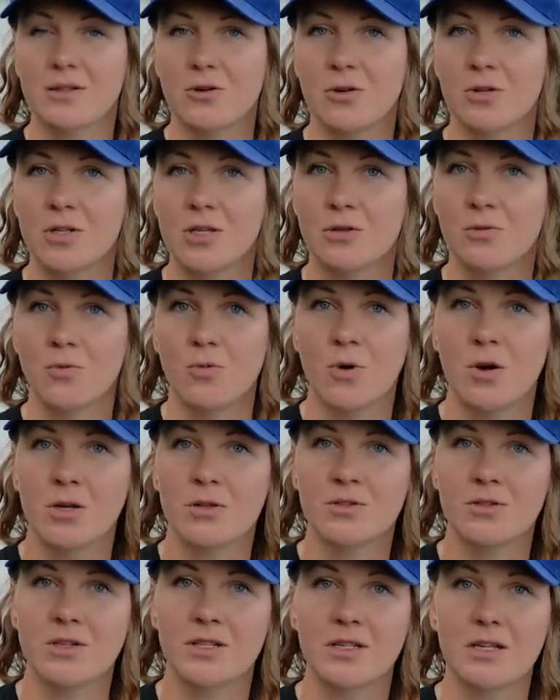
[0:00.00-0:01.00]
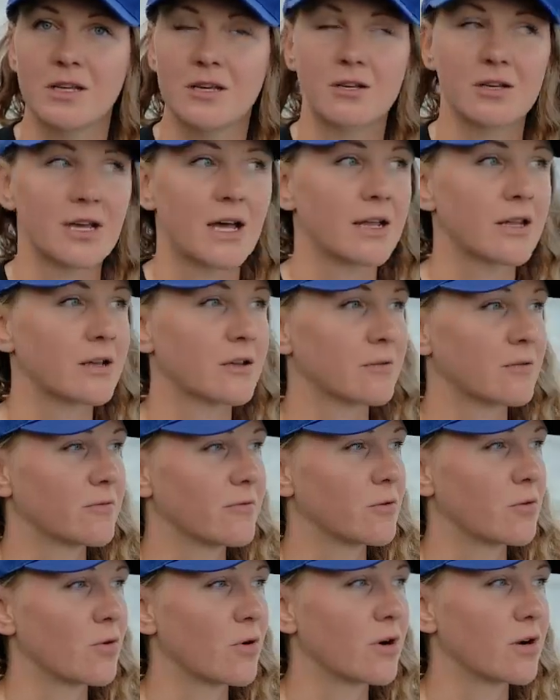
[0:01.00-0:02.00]
cold in the water, they are getting
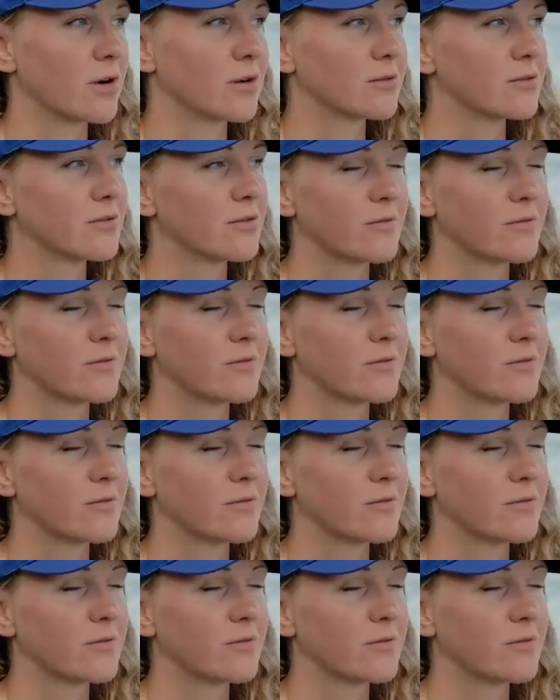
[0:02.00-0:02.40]
for